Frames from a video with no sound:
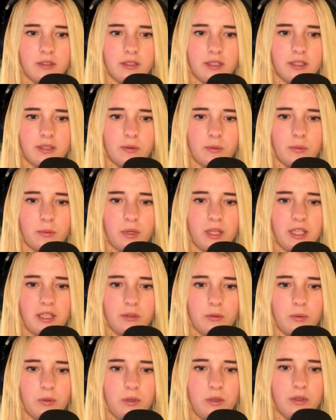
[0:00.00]
That's a weird
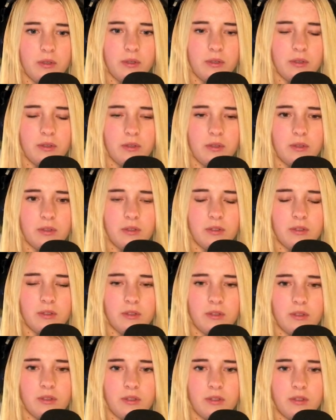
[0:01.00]
door.
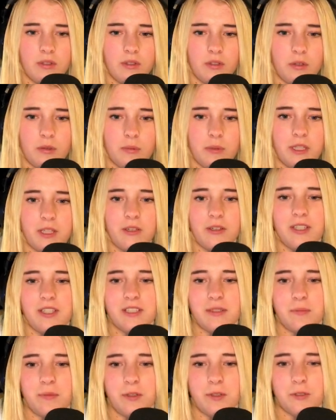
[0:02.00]
Oh my god,
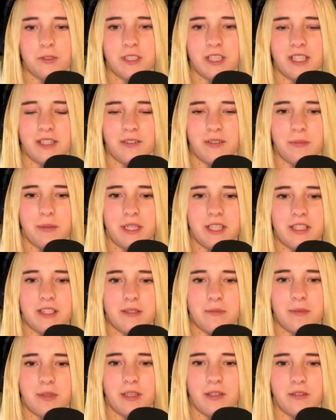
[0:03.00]
this music
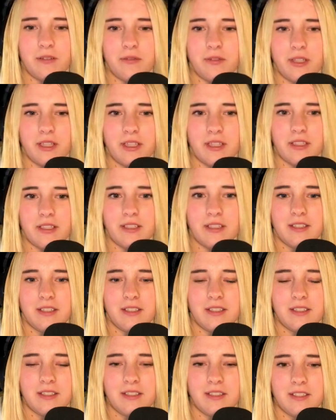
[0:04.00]
reminds me of uh,
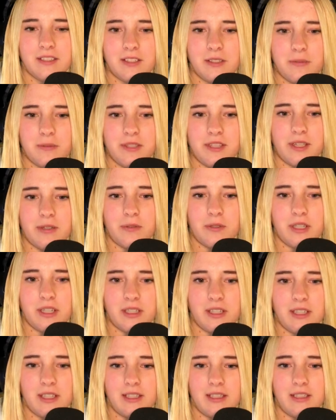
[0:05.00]
some
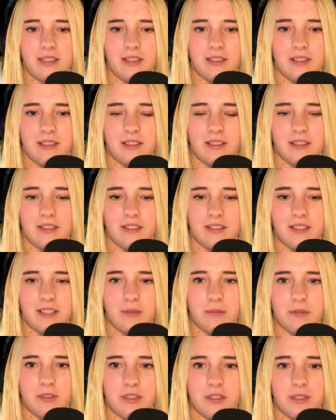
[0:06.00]
soundtrack in uh,
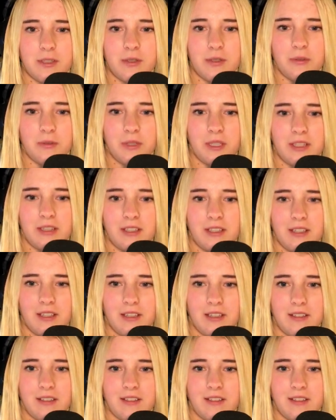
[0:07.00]
Sims two, I think.